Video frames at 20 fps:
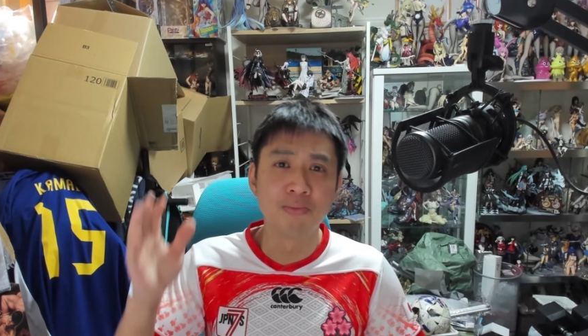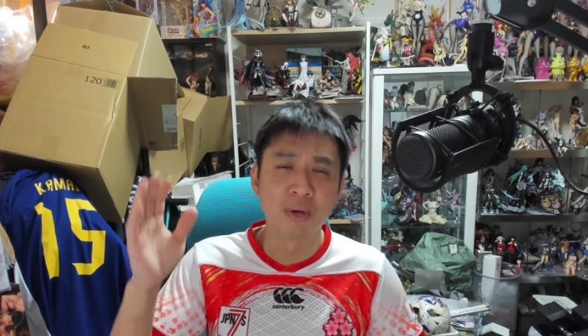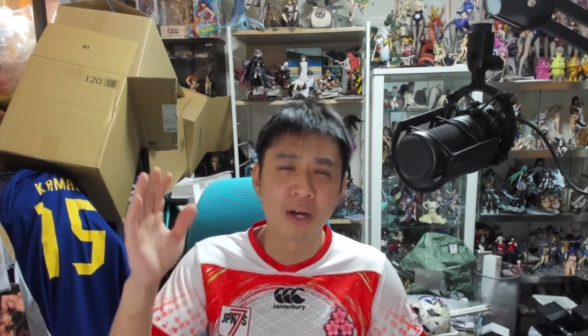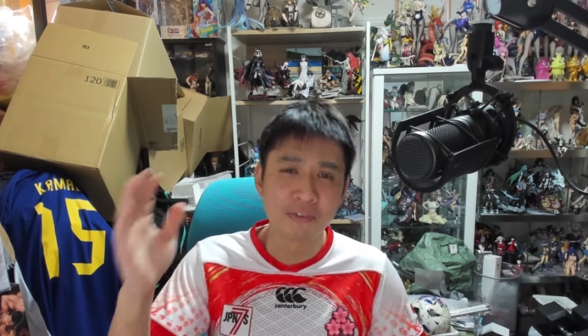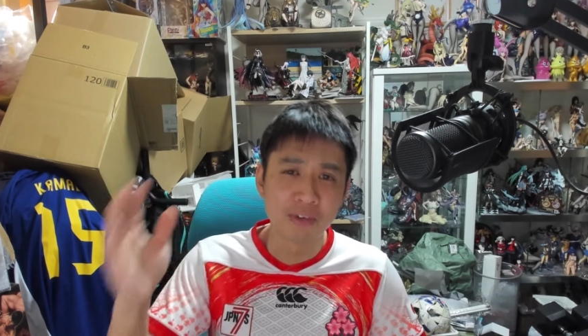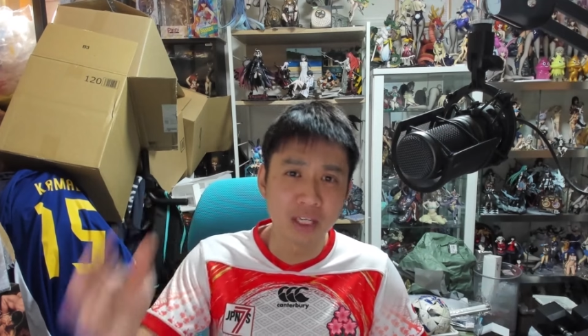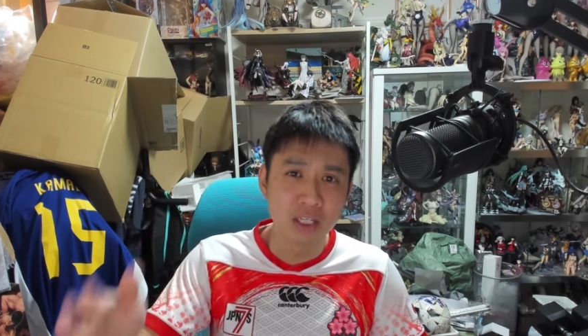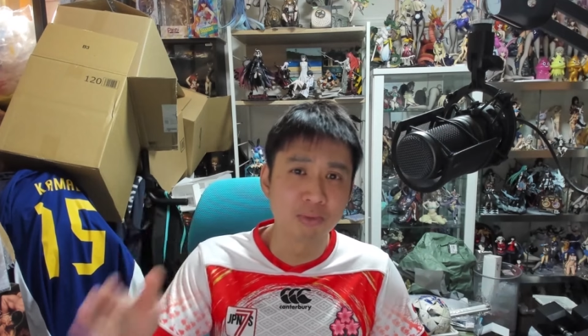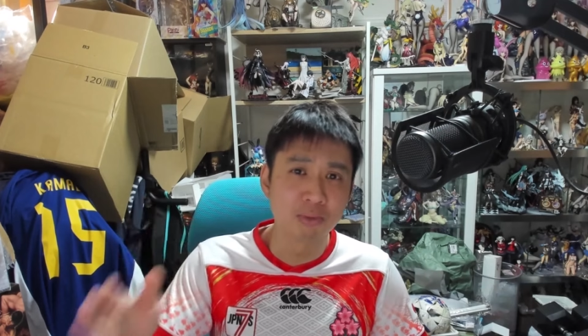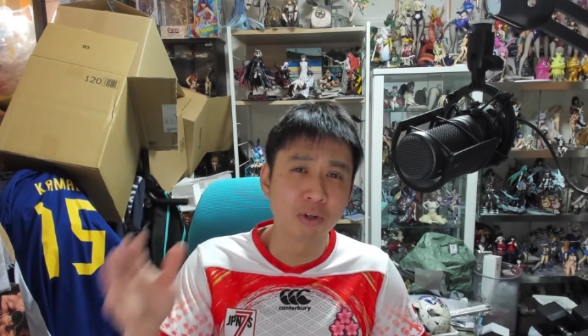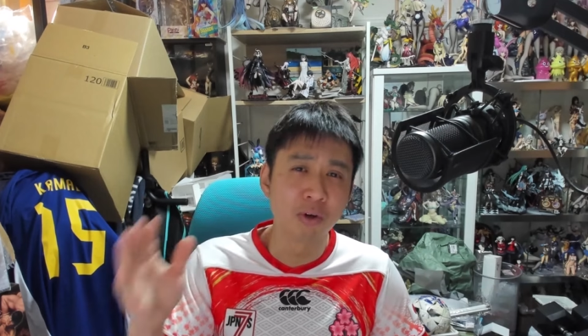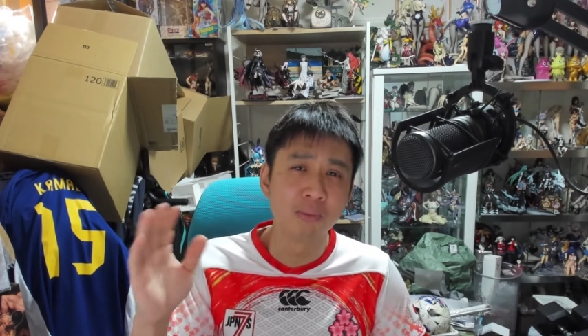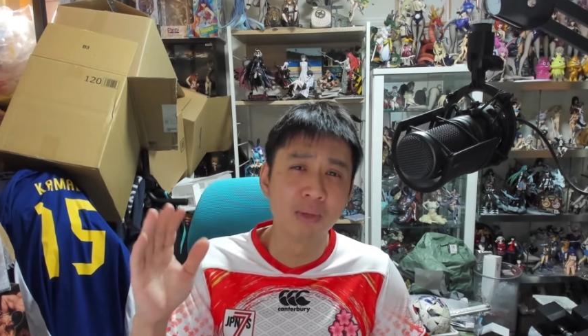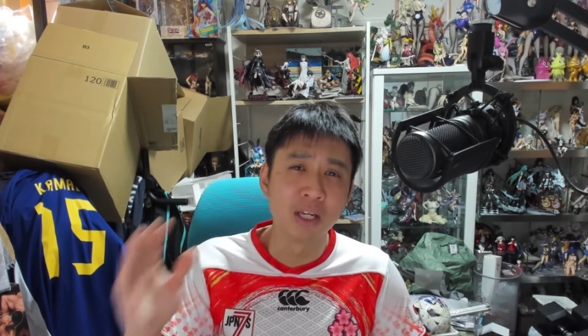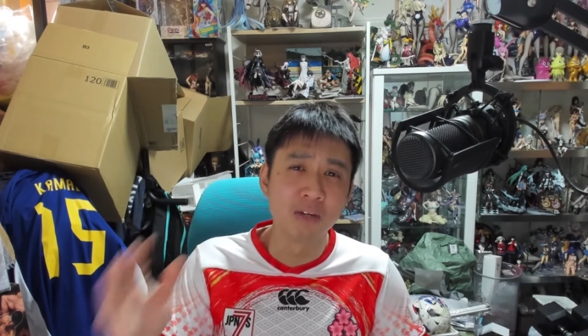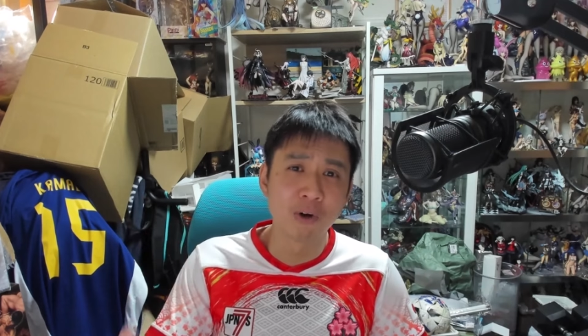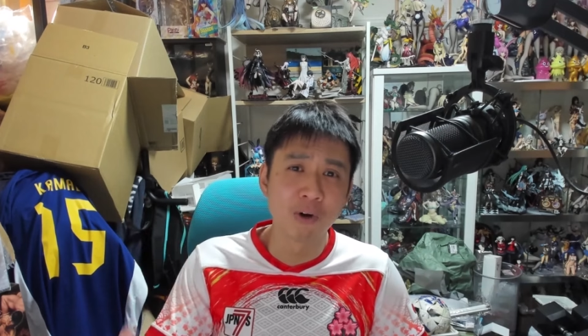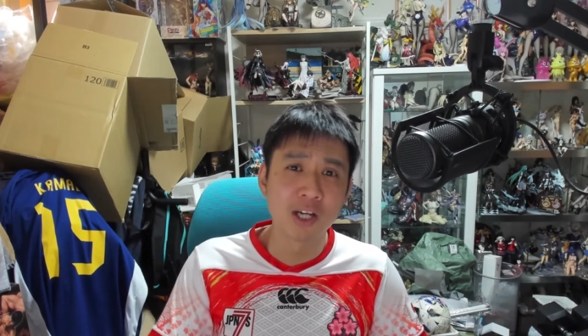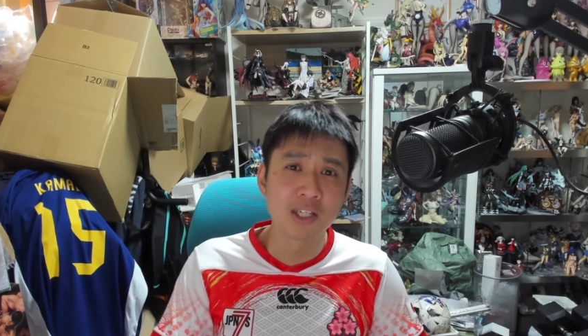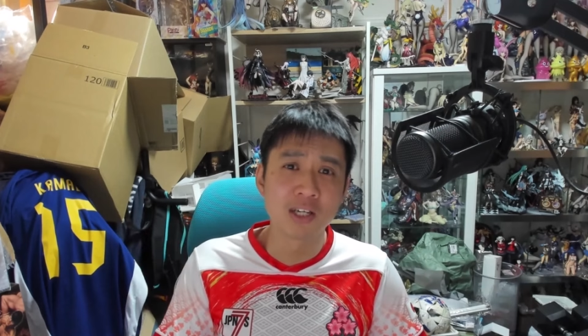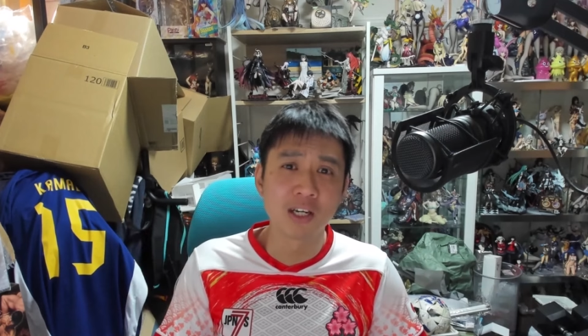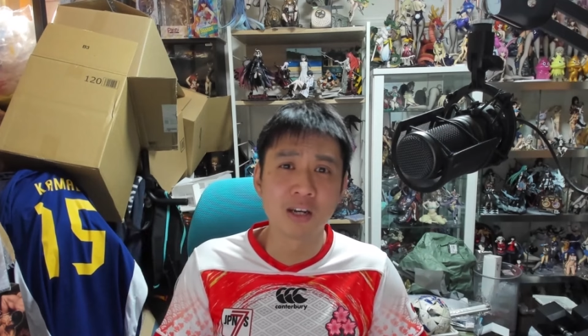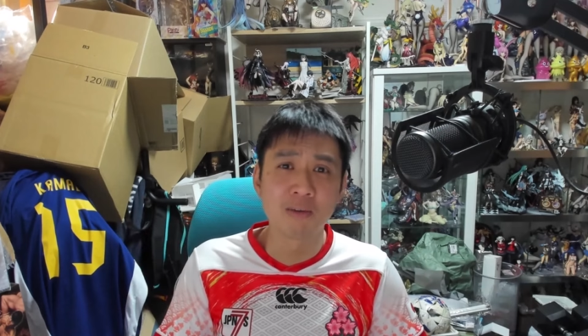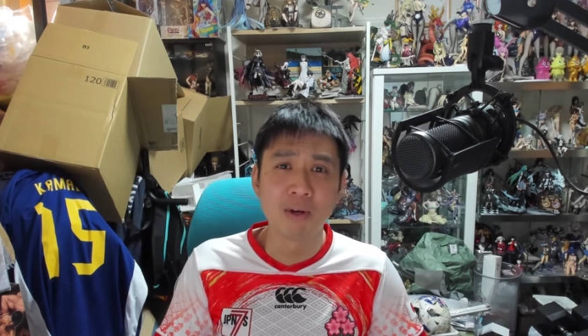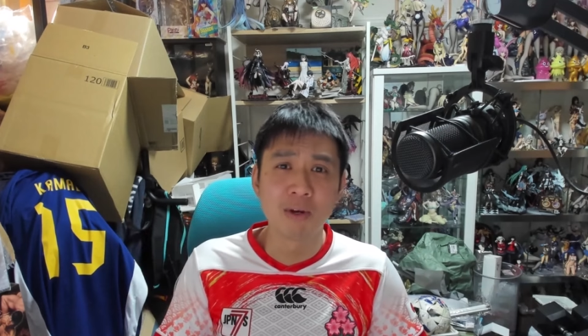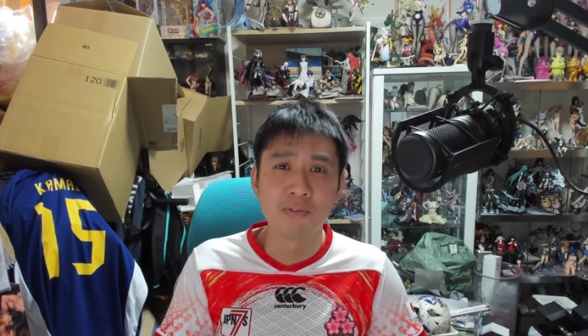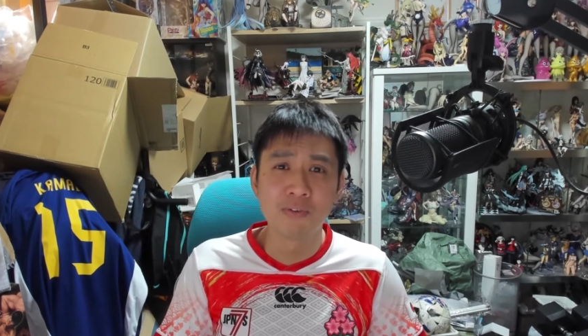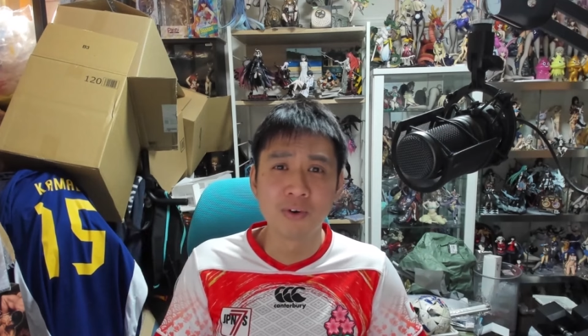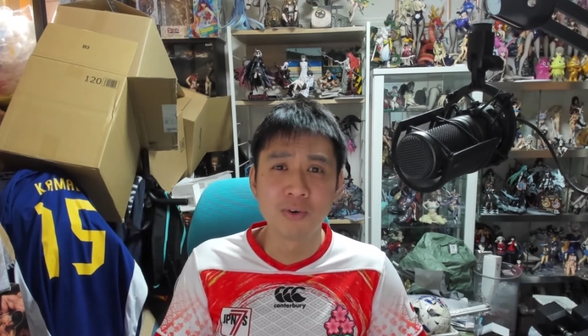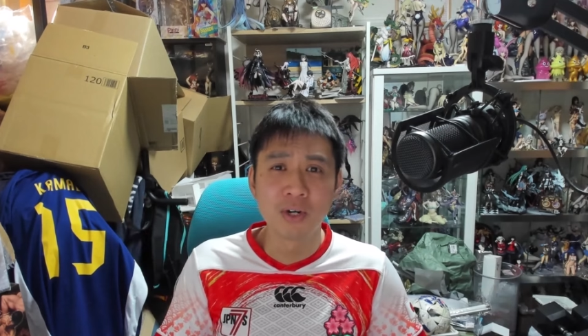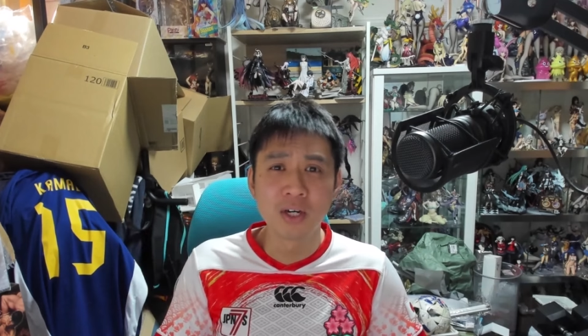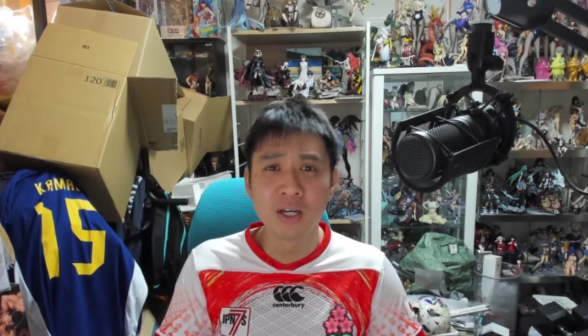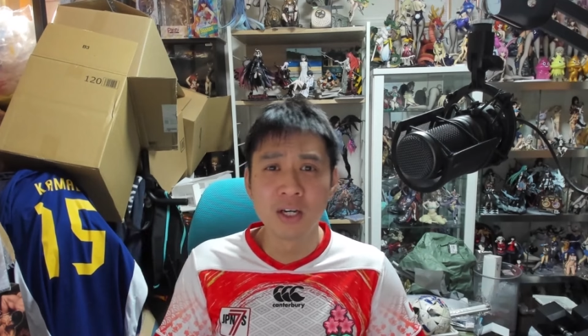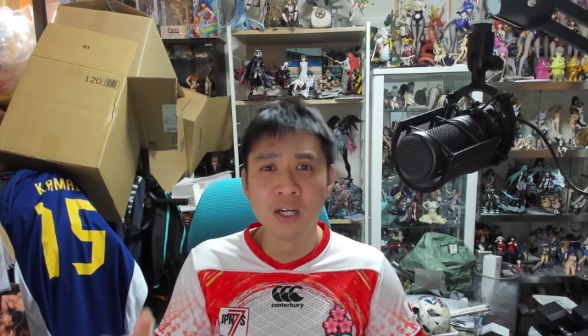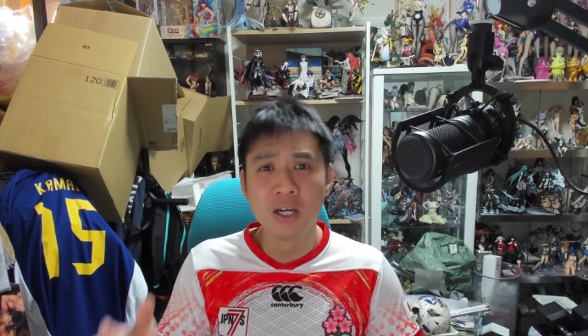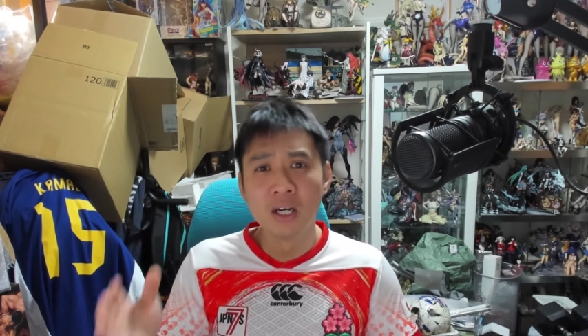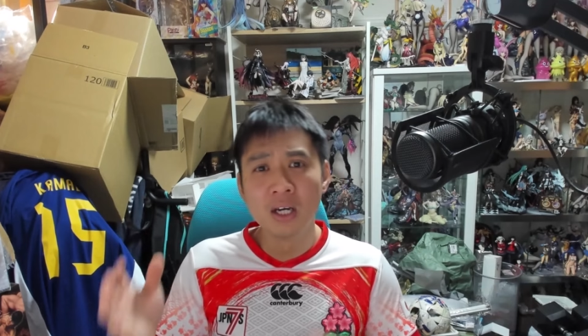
but I think he's predominantly right-sided midfielder.